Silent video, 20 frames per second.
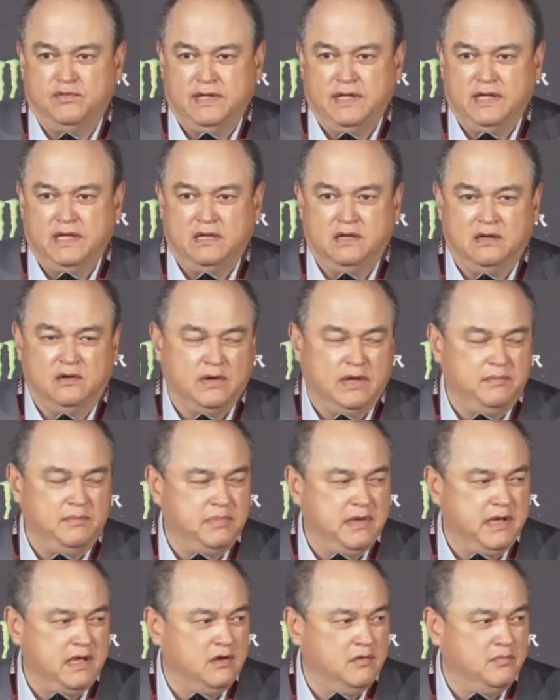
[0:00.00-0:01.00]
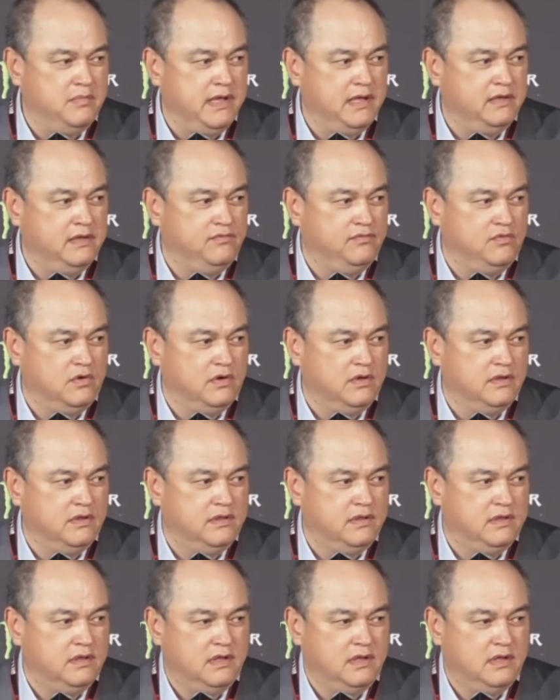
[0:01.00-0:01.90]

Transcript: They had a great battle back and forth.